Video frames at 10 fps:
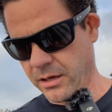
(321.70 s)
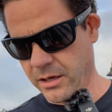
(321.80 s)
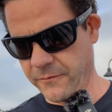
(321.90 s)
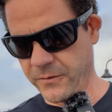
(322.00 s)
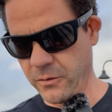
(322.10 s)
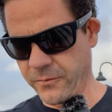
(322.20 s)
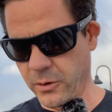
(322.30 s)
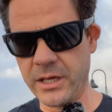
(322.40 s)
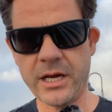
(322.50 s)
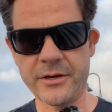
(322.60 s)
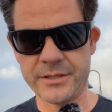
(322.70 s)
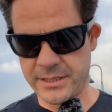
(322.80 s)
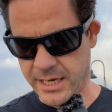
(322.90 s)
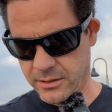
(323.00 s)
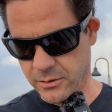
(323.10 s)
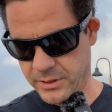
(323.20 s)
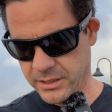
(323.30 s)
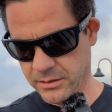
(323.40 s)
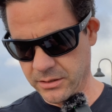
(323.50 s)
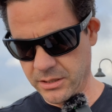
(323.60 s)
if you've already got your stack
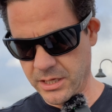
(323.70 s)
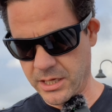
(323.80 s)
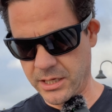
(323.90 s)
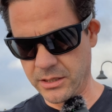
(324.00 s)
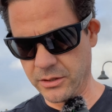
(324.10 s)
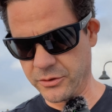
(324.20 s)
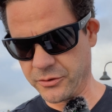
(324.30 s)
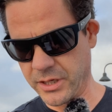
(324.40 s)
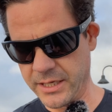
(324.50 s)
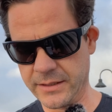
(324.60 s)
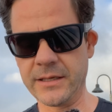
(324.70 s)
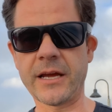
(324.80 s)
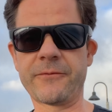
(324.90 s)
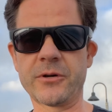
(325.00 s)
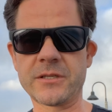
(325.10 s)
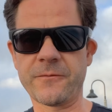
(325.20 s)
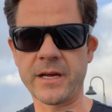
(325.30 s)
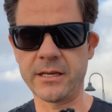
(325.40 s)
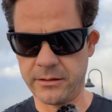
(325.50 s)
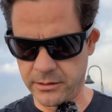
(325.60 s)
going and you're trying to
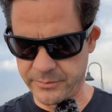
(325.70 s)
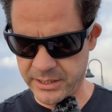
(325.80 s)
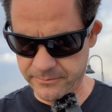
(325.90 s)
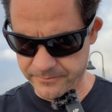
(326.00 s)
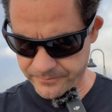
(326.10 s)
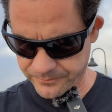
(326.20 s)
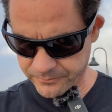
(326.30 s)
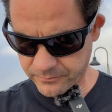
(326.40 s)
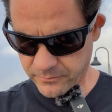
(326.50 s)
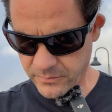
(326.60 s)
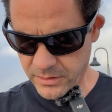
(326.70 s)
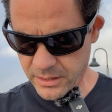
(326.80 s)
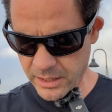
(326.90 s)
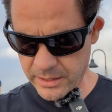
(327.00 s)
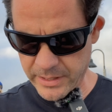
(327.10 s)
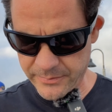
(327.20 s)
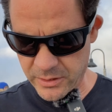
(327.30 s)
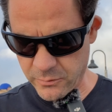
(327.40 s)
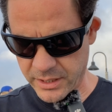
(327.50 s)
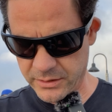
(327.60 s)
diversify it a little bit, and maybe
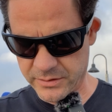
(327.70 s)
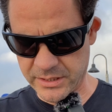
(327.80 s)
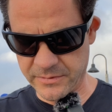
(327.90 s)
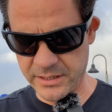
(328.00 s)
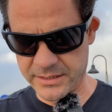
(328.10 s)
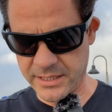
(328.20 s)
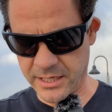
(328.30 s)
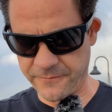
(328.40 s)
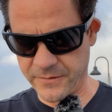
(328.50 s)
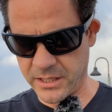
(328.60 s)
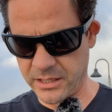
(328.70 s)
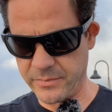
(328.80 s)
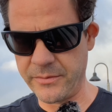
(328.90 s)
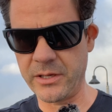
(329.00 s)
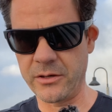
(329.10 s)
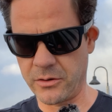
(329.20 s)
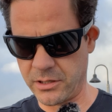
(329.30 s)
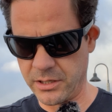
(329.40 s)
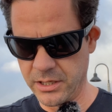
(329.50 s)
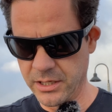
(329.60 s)
you want to do something that's kind of fun, and maybe
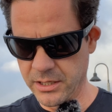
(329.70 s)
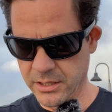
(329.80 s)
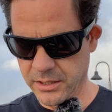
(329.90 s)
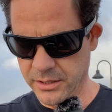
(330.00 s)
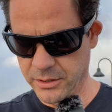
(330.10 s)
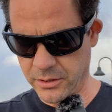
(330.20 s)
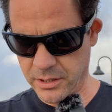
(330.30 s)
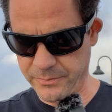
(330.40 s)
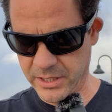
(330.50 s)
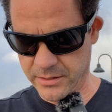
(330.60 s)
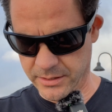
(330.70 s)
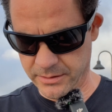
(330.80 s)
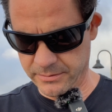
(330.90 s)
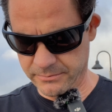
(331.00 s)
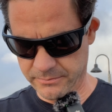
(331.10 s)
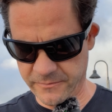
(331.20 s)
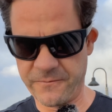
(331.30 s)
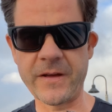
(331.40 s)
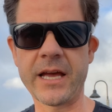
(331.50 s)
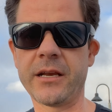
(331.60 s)
you're a big
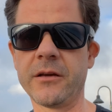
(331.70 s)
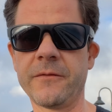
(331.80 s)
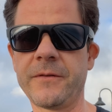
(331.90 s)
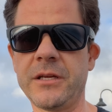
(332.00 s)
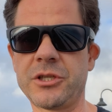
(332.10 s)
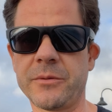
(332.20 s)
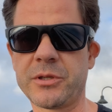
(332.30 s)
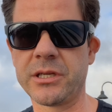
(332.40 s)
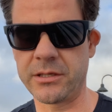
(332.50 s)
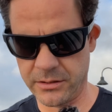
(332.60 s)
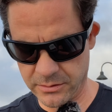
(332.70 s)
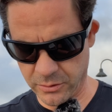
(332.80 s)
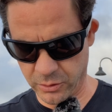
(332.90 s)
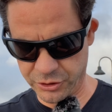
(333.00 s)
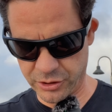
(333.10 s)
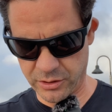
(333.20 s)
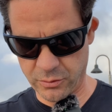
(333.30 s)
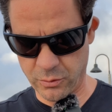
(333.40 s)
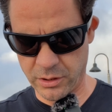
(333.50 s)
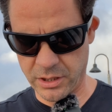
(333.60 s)
fan of Egyptian culture,
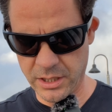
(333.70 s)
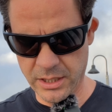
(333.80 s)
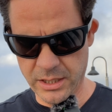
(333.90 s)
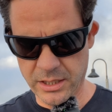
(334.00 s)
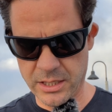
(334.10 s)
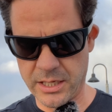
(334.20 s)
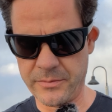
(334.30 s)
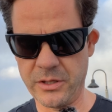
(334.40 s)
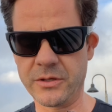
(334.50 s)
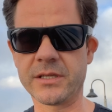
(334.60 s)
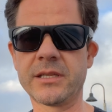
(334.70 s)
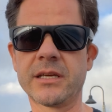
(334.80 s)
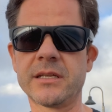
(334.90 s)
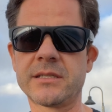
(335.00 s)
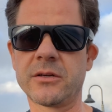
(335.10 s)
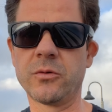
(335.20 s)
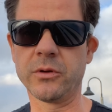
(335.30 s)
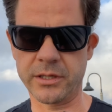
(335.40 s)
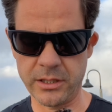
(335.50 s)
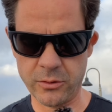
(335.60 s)
or you just think it's a cool
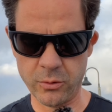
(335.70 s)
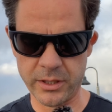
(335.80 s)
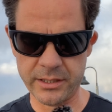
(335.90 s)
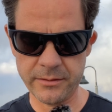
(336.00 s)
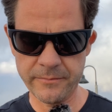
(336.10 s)
looking coin,